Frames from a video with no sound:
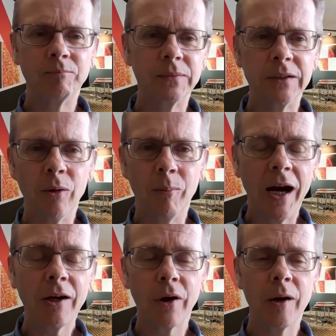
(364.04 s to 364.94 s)
your
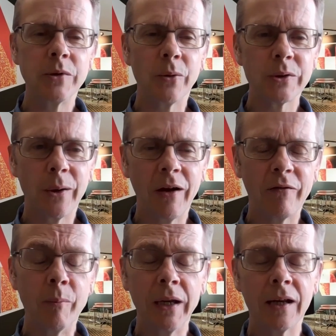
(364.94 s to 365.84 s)
microbes also have
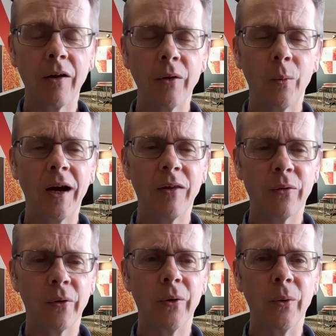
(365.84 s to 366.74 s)
a meal on the way
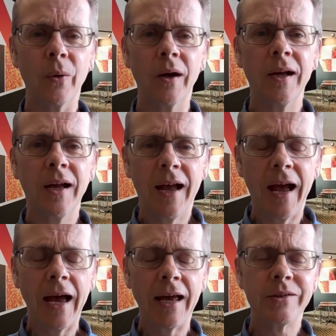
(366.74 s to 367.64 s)
through.
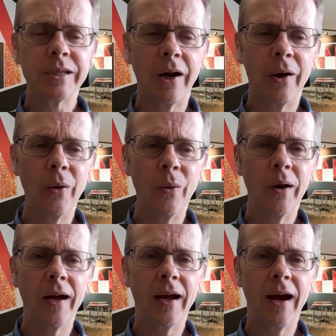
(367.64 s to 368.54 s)
And so
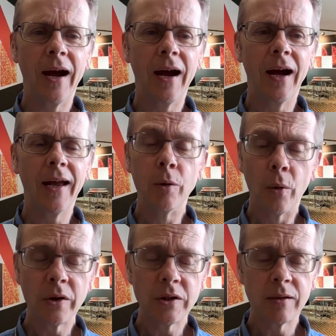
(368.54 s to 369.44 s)
in
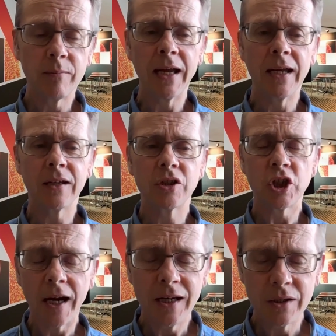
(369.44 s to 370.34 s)
order to make
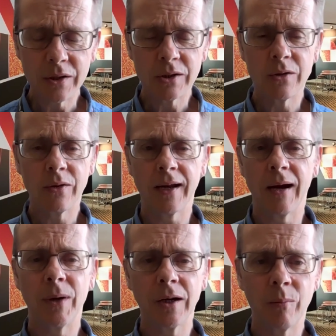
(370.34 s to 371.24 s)
changes to the
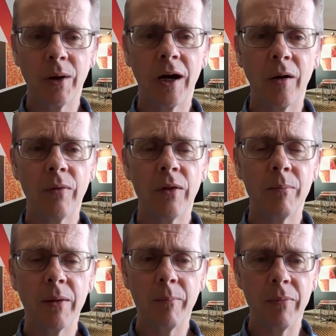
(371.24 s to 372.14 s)
gut microbiome,
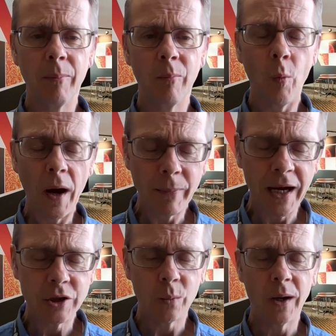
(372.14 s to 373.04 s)
the one
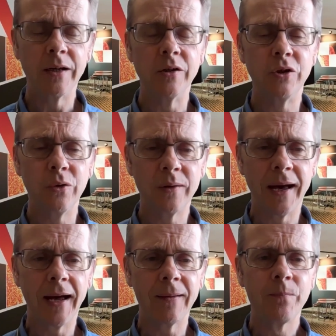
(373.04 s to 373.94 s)
major way to do
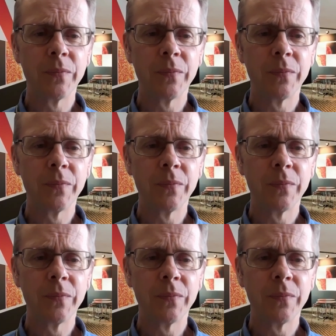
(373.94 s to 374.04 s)
that